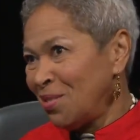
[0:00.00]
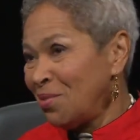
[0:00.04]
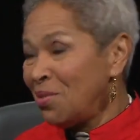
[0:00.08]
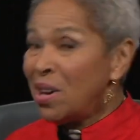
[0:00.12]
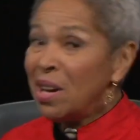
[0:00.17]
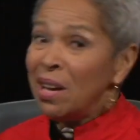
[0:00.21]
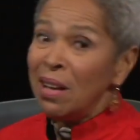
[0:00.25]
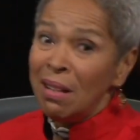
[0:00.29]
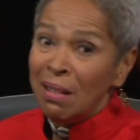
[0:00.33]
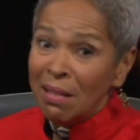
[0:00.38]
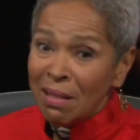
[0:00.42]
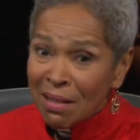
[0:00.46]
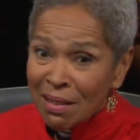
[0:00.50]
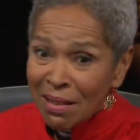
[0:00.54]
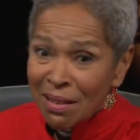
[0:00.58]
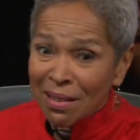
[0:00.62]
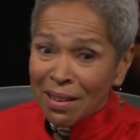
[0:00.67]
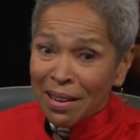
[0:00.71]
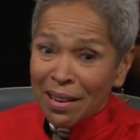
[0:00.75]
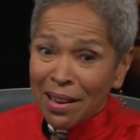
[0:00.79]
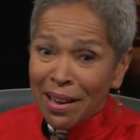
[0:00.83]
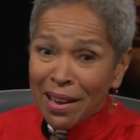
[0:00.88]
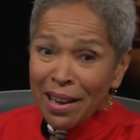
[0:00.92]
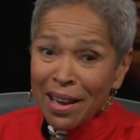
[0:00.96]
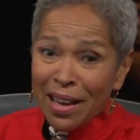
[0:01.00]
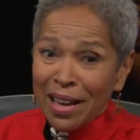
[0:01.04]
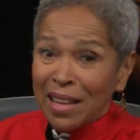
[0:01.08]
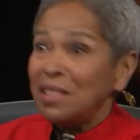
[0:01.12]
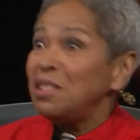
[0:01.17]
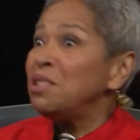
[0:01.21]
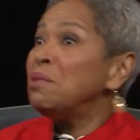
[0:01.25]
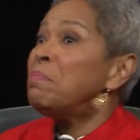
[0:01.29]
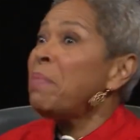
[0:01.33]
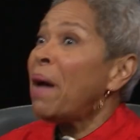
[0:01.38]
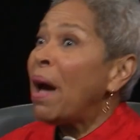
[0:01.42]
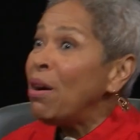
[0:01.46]
Well,
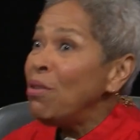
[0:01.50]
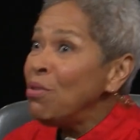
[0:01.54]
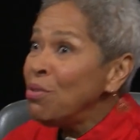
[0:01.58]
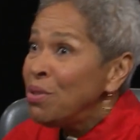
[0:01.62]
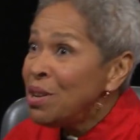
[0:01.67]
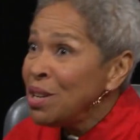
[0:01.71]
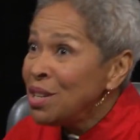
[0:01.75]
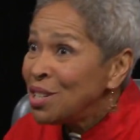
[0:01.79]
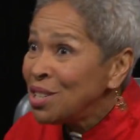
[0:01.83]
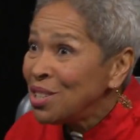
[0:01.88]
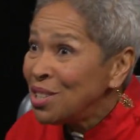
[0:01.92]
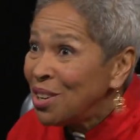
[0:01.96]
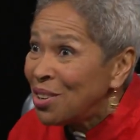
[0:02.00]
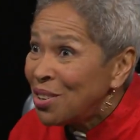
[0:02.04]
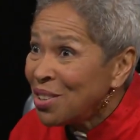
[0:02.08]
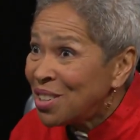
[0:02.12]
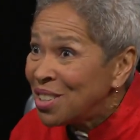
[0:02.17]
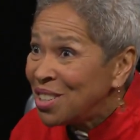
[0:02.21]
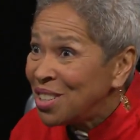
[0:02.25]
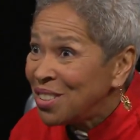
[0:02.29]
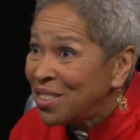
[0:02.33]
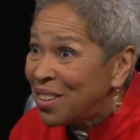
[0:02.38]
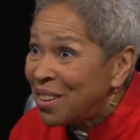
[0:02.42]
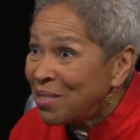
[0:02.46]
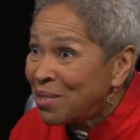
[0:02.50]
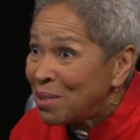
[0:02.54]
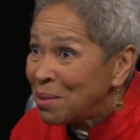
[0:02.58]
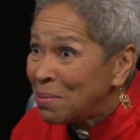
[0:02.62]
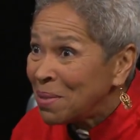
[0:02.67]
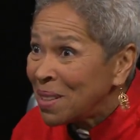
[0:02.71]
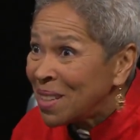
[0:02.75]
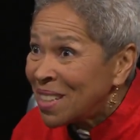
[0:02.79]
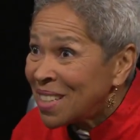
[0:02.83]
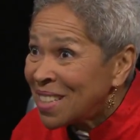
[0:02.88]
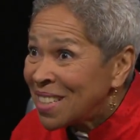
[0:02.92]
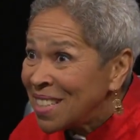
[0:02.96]
it's empowering to know that you're every
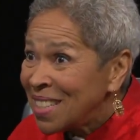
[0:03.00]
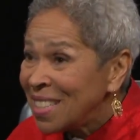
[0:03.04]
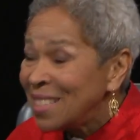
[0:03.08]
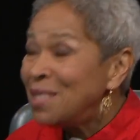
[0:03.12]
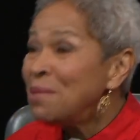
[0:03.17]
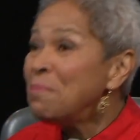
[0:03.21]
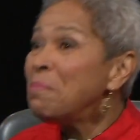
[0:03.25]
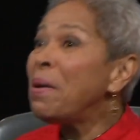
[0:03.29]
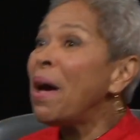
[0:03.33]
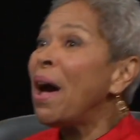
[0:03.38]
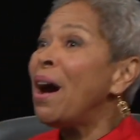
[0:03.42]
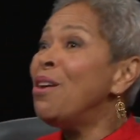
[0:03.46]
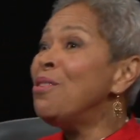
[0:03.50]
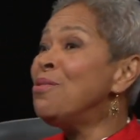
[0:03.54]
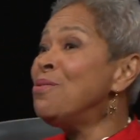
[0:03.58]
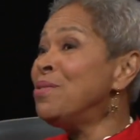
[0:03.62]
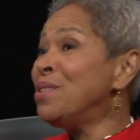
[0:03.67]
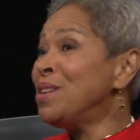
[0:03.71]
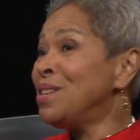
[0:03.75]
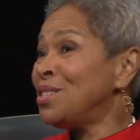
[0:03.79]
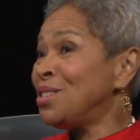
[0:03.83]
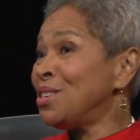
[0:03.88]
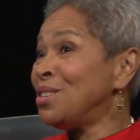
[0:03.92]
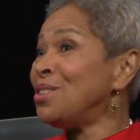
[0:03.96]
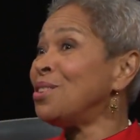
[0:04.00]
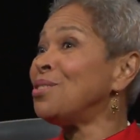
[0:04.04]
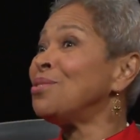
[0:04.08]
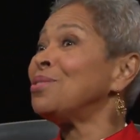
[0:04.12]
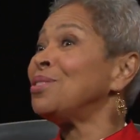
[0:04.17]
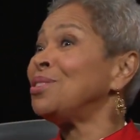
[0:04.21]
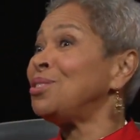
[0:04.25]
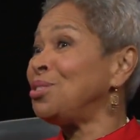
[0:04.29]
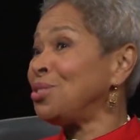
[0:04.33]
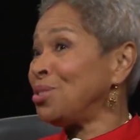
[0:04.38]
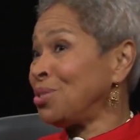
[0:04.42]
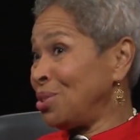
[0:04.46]
place. Mm-hmm. It's empowering to know
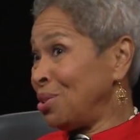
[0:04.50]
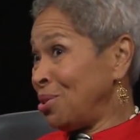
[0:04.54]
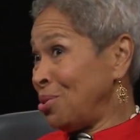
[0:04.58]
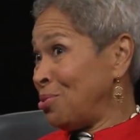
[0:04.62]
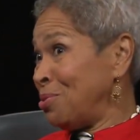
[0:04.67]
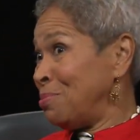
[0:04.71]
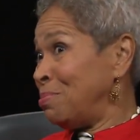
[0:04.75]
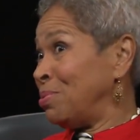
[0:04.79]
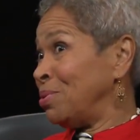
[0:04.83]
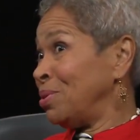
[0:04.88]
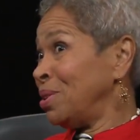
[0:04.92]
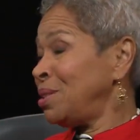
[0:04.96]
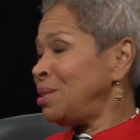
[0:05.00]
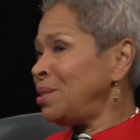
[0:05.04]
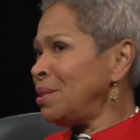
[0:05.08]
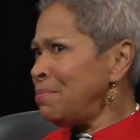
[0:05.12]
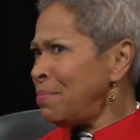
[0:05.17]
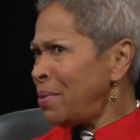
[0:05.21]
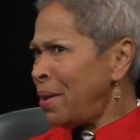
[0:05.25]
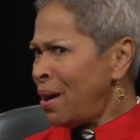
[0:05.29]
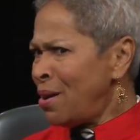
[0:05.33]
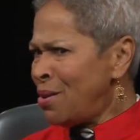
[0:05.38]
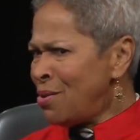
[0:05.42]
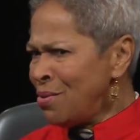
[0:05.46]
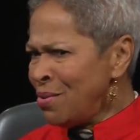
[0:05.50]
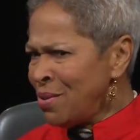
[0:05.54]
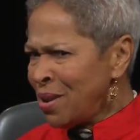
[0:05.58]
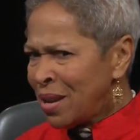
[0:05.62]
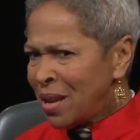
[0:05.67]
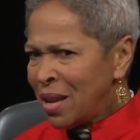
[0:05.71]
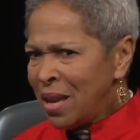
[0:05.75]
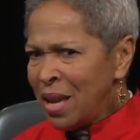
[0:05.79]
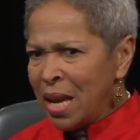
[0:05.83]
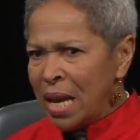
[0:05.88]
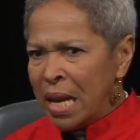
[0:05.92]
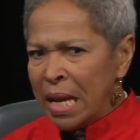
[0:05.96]
that you're global. It's
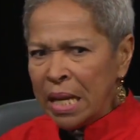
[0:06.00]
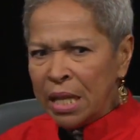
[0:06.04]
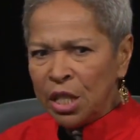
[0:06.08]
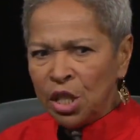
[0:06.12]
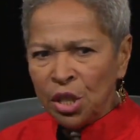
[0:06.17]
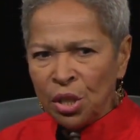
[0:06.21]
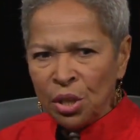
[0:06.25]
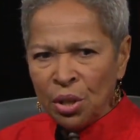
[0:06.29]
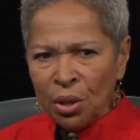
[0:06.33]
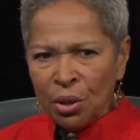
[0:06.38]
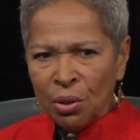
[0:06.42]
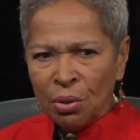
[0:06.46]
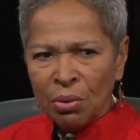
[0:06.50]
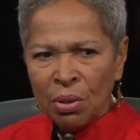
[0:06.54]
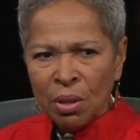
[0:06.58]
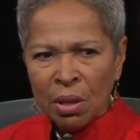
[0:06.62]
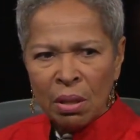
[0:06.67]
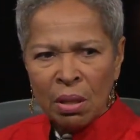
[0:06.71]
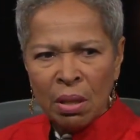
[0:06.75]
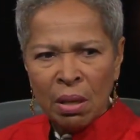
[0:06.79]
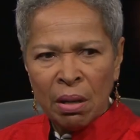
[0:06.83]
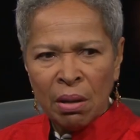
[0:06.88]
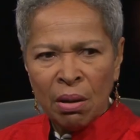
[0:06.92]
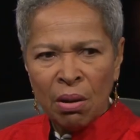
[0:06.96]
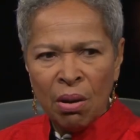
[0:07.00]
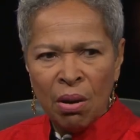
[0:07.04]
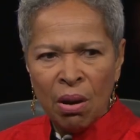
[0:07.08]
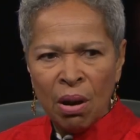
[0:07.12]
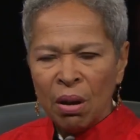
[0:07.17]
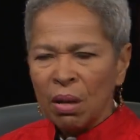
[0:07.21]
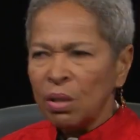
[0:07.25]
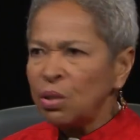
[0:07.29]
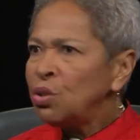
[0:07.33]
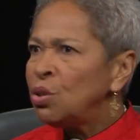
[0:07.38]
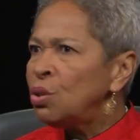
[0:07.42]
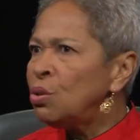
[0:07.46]
empowering to know that there
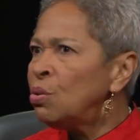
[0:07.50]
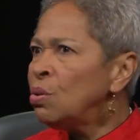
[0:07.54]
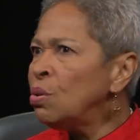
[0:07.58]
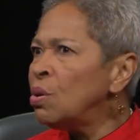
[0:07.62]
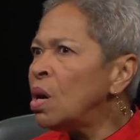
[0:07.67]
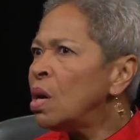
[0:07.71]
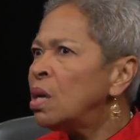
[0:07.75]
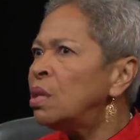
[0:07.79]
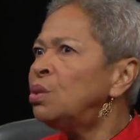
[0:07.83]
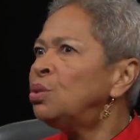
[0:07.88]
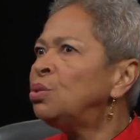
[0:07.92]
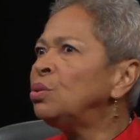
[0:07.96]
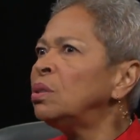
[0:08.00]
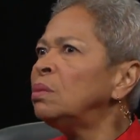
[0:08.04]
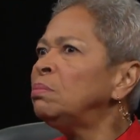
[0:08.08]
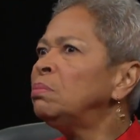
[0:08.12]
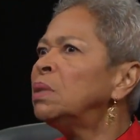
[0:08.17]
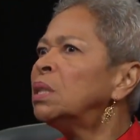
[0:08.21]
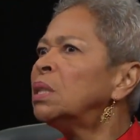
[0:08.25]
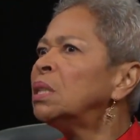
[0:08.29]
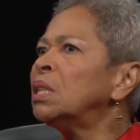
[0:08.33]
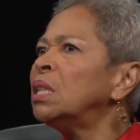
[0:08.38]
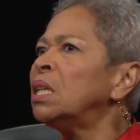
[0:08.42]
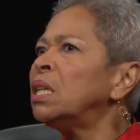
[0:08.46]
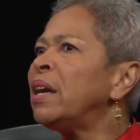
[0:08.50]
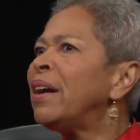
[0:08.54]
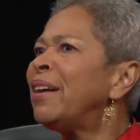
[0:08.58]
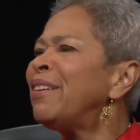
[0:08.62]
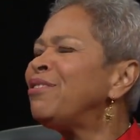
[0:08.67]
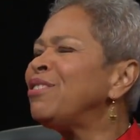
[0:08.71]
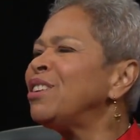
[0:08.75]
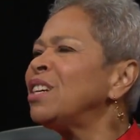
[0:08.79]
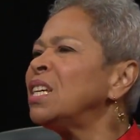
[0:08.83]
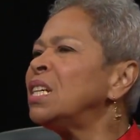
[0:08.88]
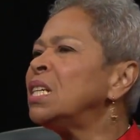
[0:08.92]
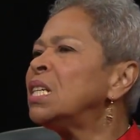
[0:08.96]
are two hundred million
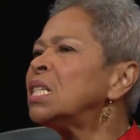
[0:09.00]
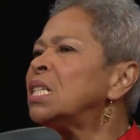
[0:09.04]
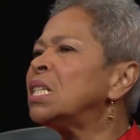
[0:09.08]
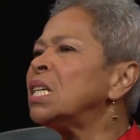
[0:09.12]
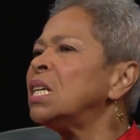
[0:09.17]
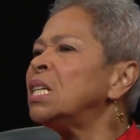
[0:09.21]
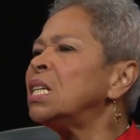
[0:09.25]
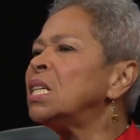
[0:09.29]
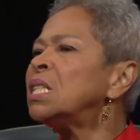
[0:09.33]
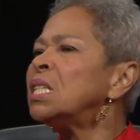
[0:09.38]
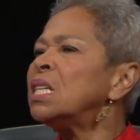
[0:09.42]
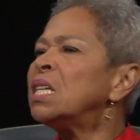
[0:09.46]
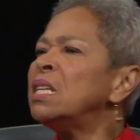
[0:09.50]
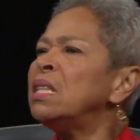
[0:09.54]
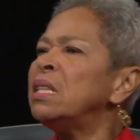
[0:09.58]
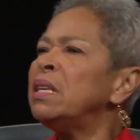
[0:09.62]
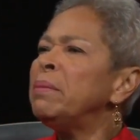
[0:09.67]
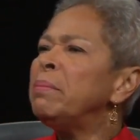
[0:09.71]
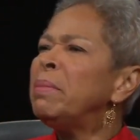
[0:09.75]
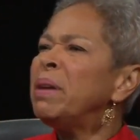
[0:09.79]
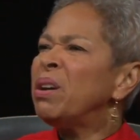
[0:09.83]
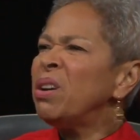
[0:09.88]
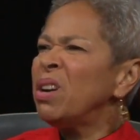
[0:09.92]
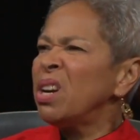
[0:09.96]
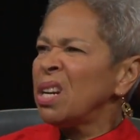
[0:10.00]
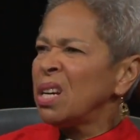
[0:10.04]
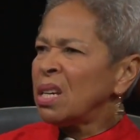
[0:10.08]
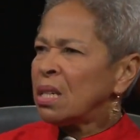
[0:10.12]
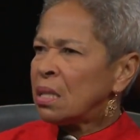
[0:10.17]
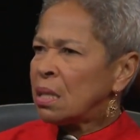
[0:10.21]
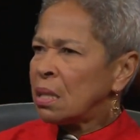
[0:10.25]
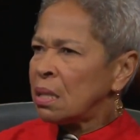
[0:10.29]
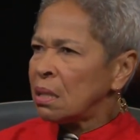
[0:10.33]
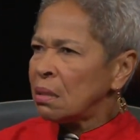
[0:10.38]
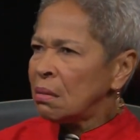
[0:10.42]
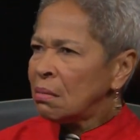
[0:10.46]
African descendants in the
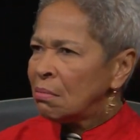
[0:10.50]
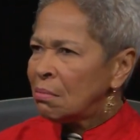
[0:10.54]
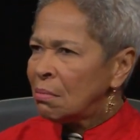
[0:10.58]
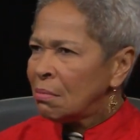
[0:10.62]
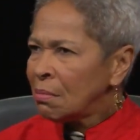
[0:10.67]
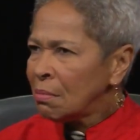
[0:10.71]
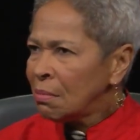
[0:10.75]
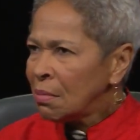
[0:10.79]
Americas, yeah.